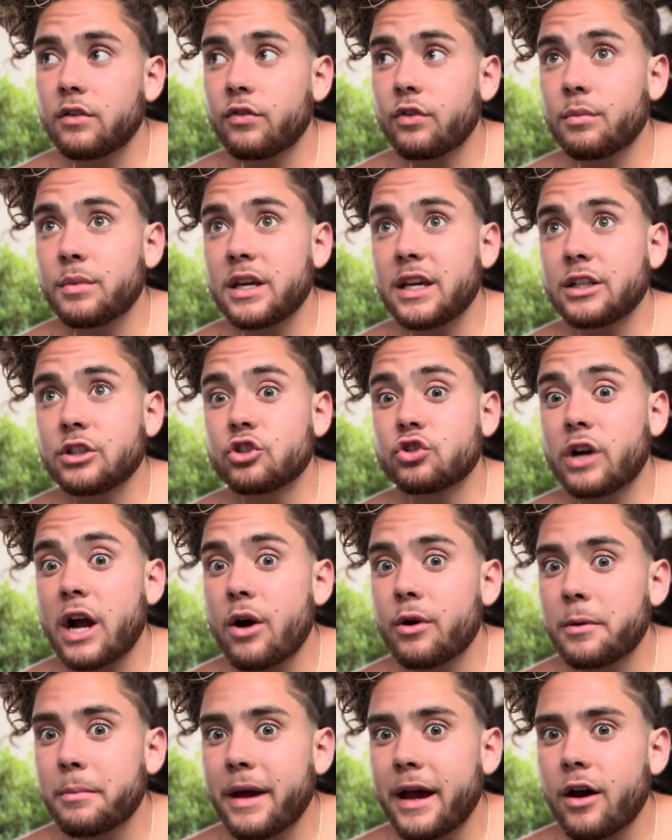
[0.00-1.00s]
feel me,
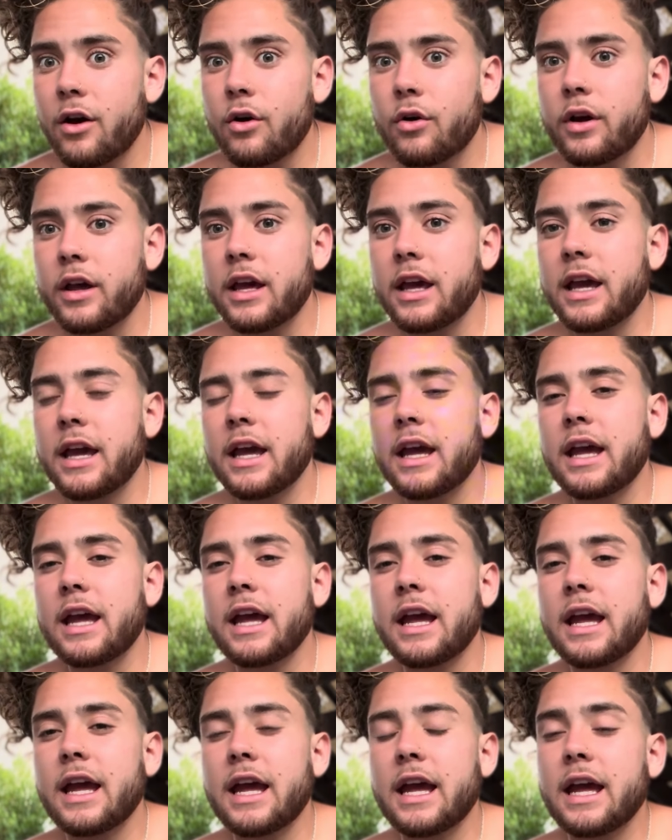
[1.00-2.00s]
drown them out
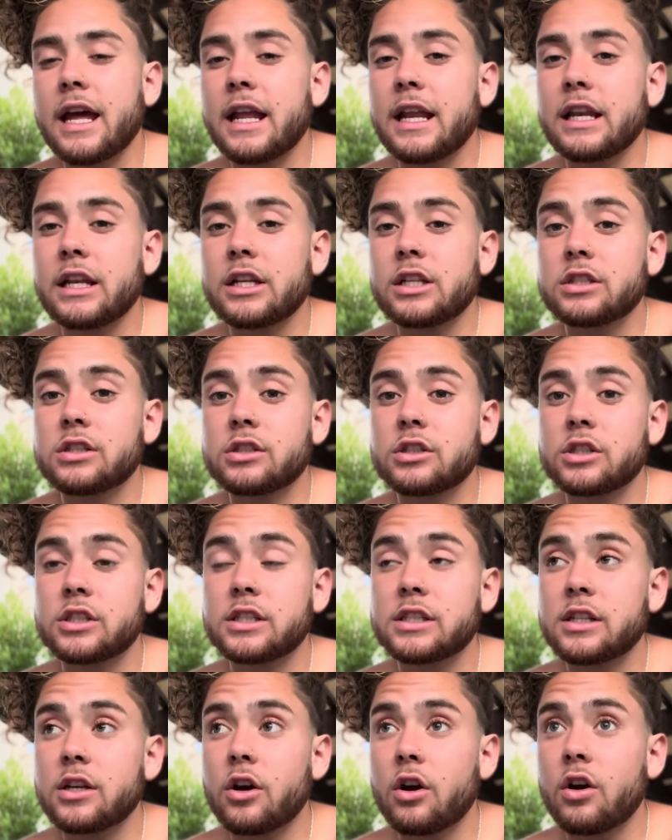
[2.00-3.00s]
and
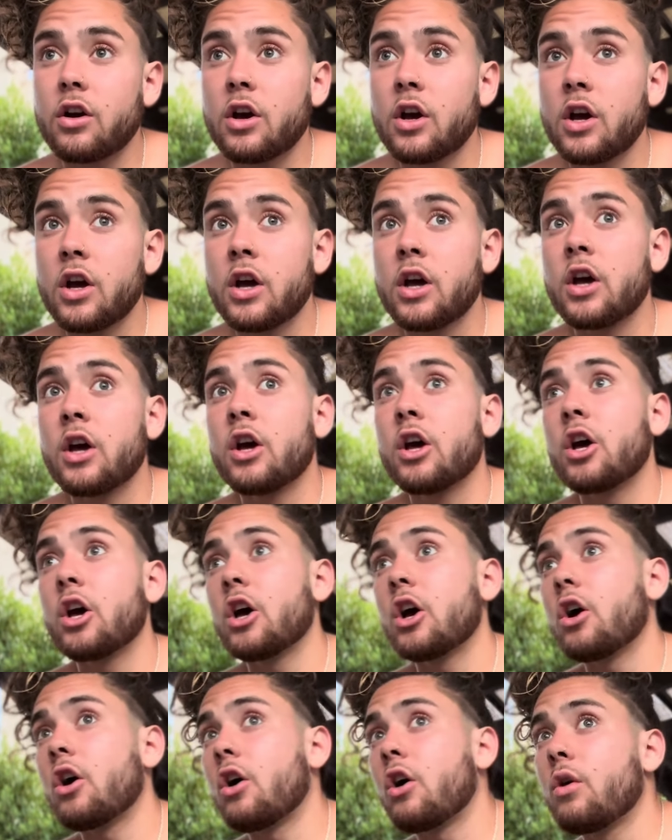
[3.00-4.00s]
just
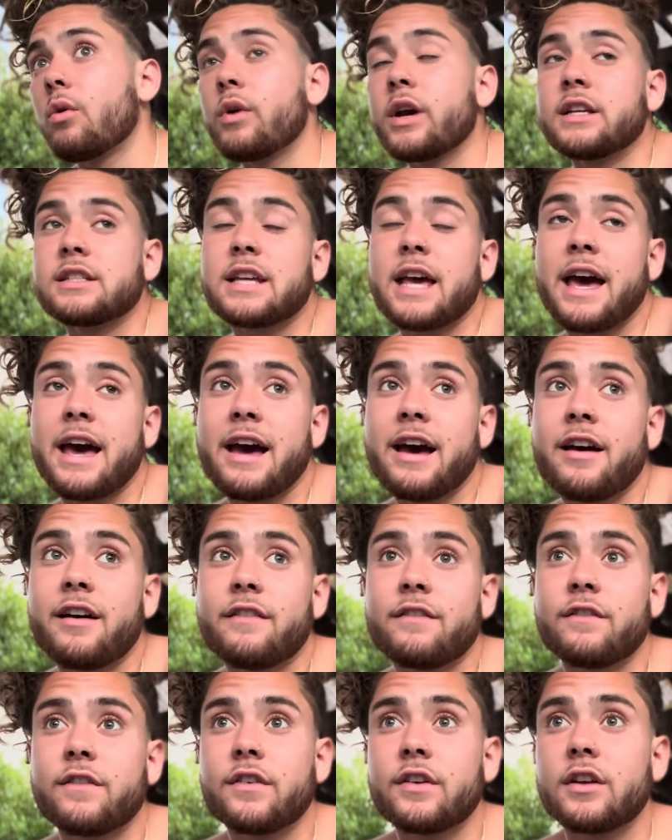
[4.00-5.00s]
always
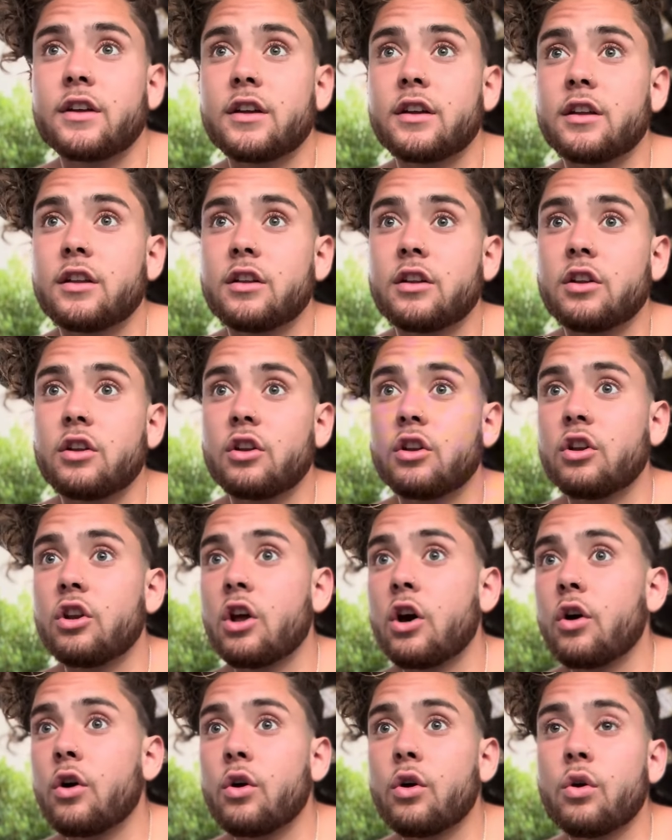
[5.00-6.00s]
have
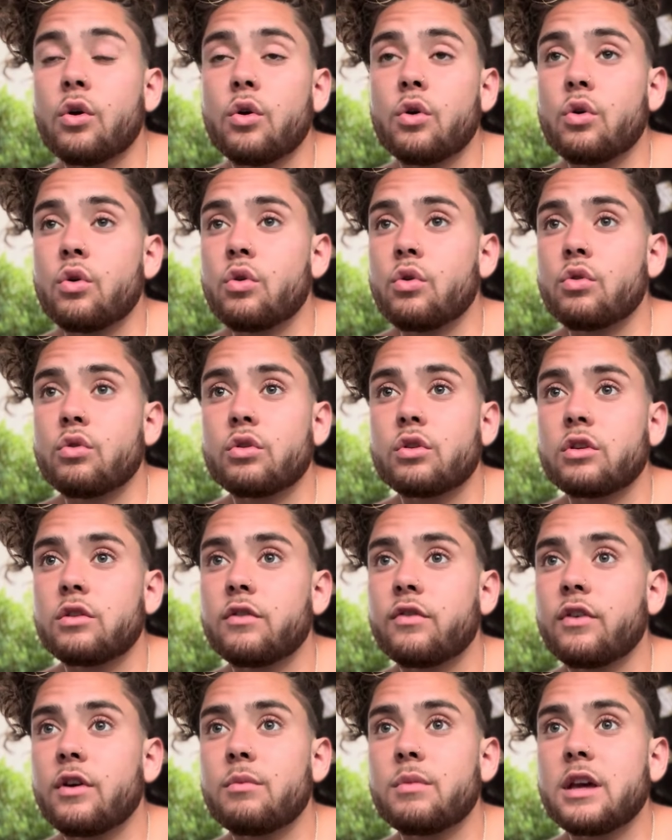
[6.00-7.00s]
no, you
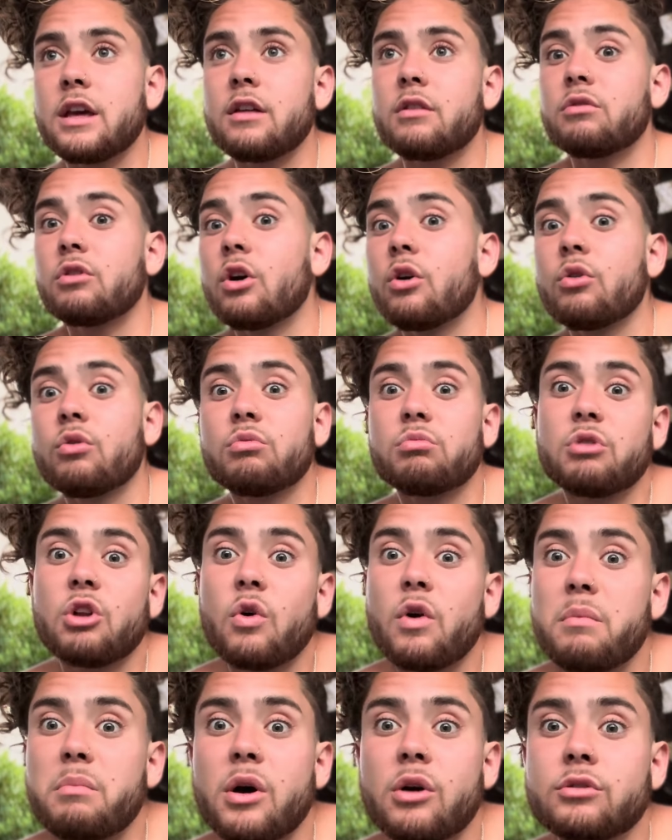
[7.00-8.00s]
feel me,
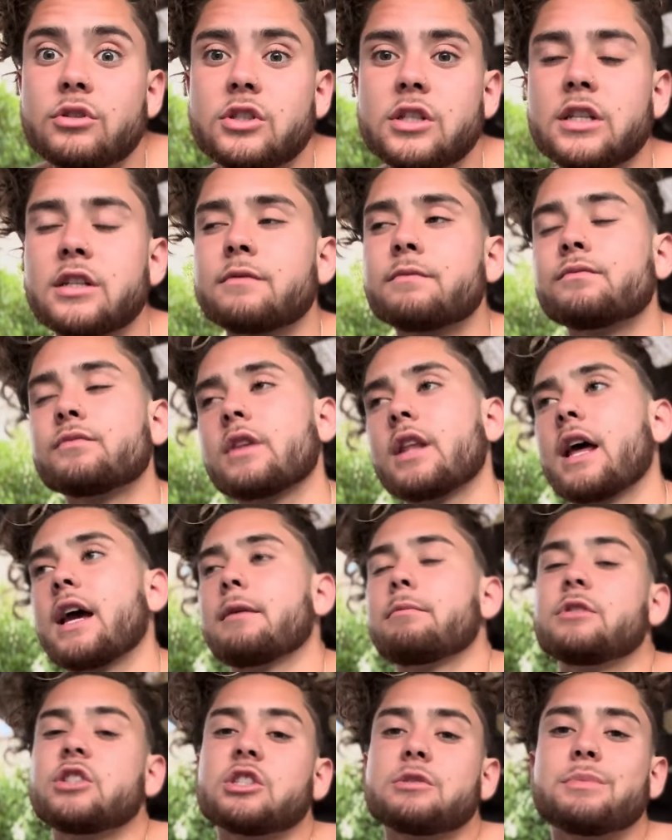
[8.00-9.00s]
no emotion,
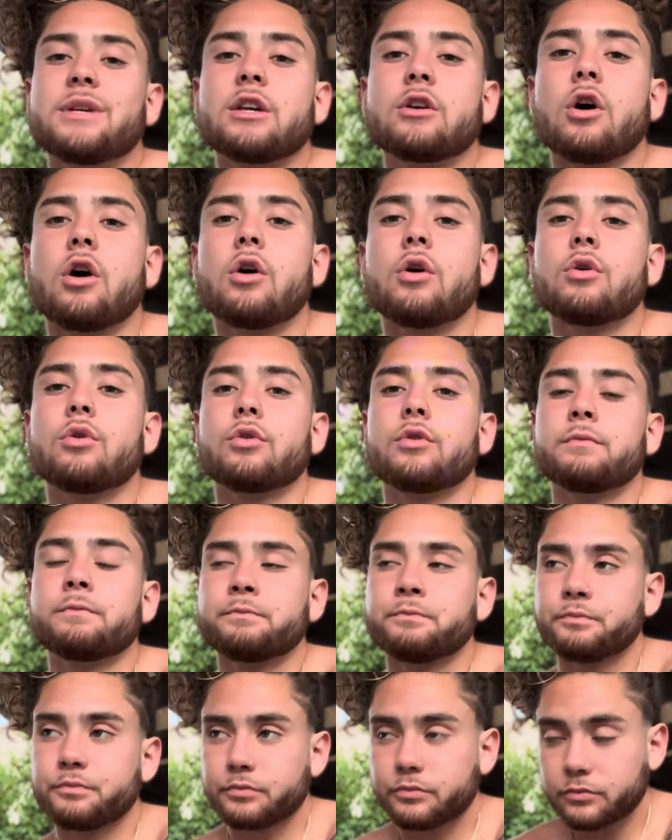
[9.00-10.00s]
like just be cold.
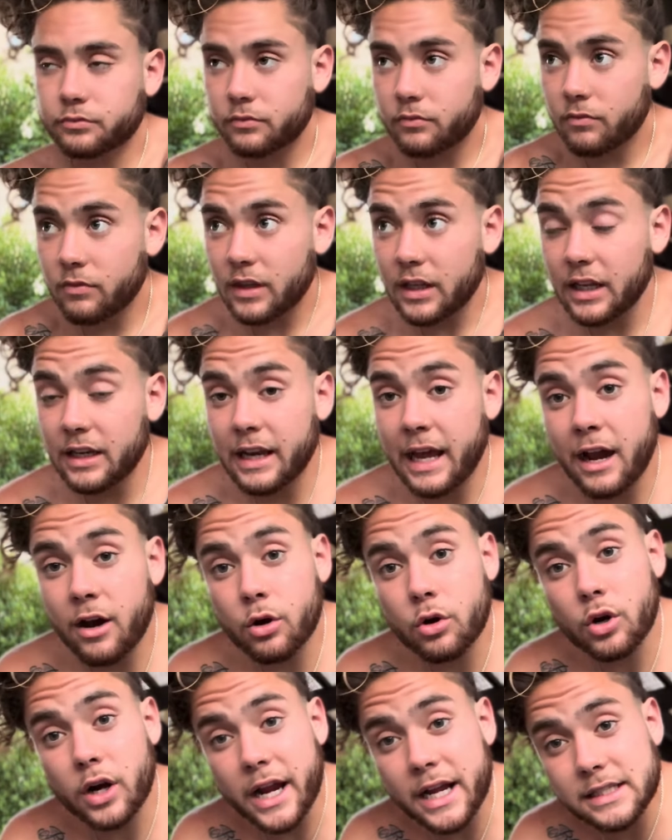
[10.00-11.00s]
Now,
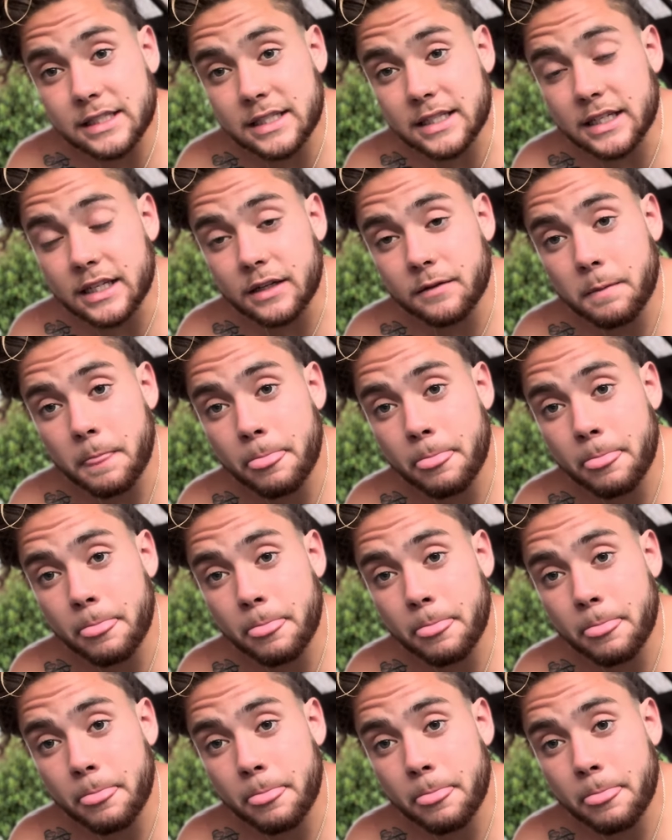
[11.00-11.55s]
granted,